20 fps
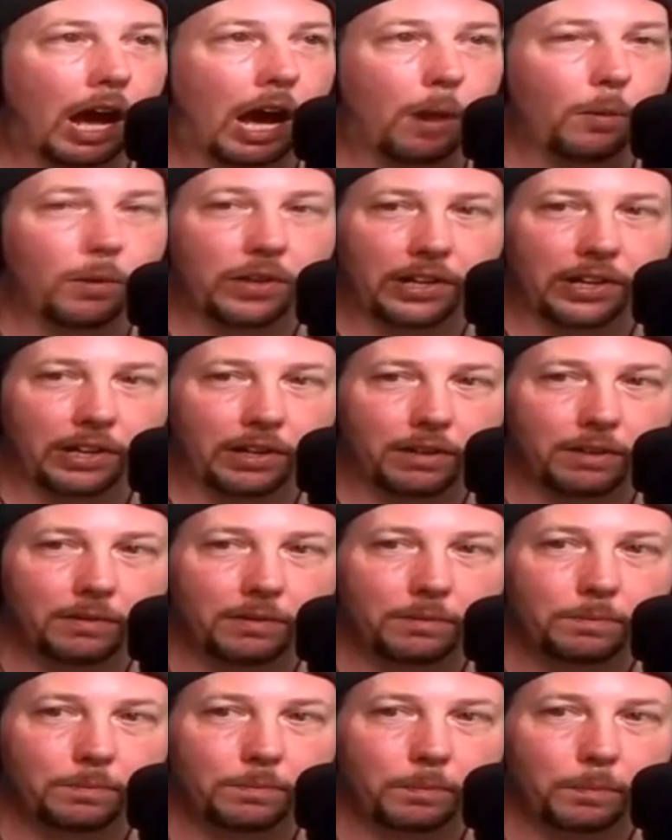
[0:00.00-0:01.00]
I wanna
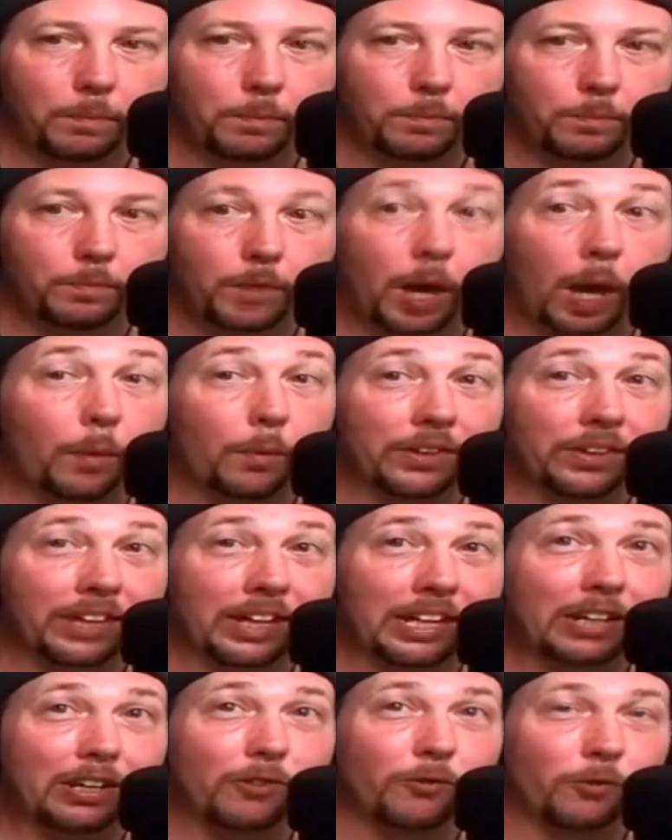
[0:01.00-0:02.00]

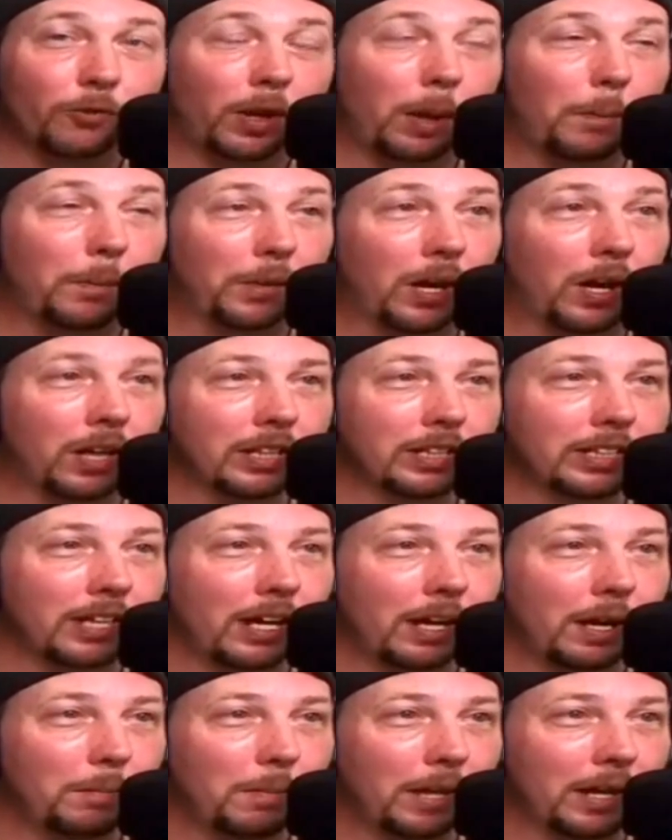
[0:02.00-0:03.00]
thank you for coming on
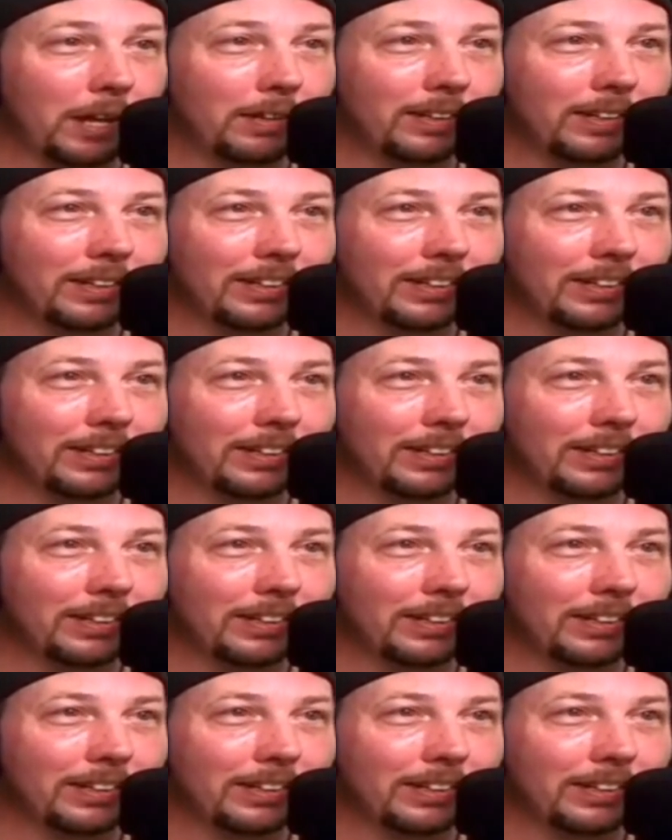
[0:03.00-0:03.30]
tonight, man.